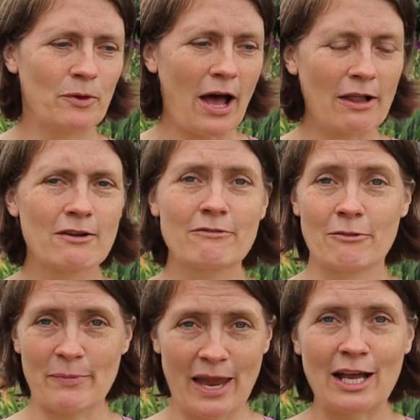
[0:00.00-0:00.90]
color
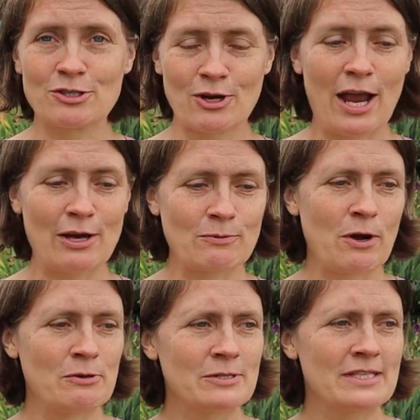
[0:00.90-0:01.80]
for being a dried
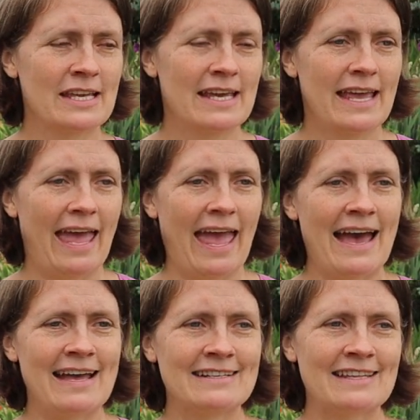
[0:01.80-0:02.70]
rose,
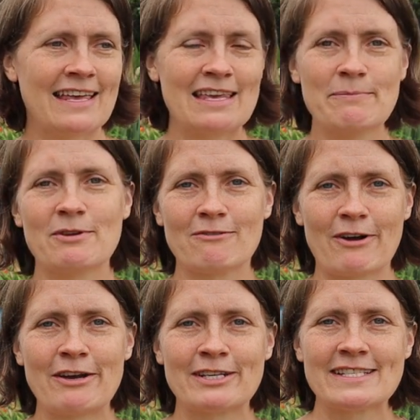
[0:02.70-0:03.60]
and they keep their
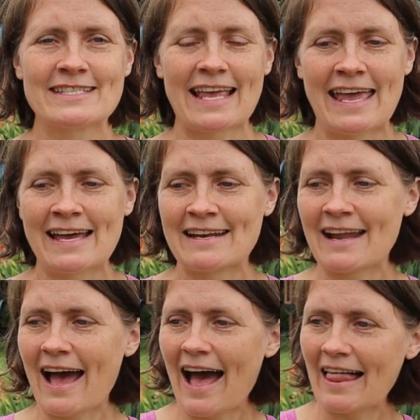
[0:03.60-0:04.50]
fragrance. And
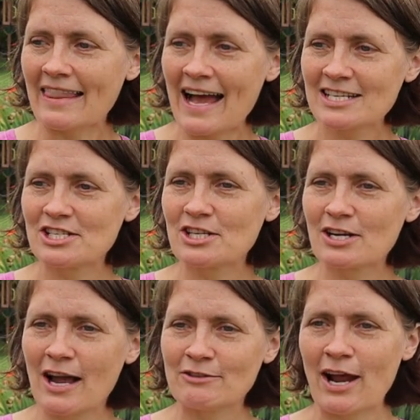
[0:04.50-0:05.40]
last year
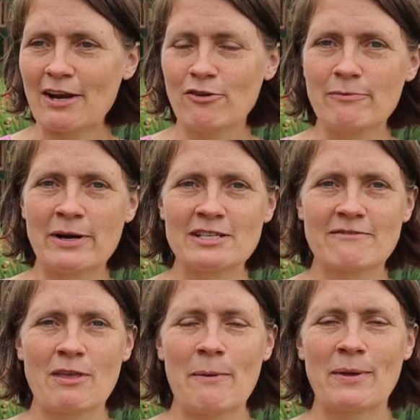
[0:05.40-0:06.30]
I dried a whole bunch
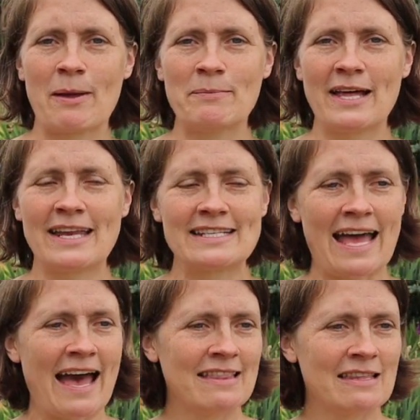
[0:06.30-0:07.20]
of them, and I'm planning
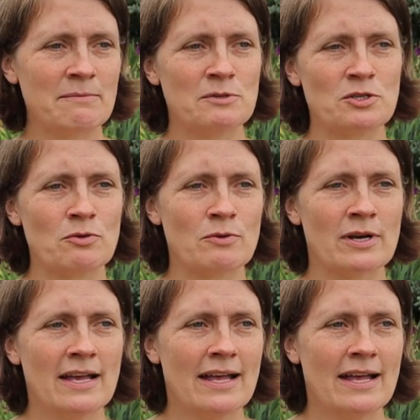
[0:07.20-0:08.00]
to add them to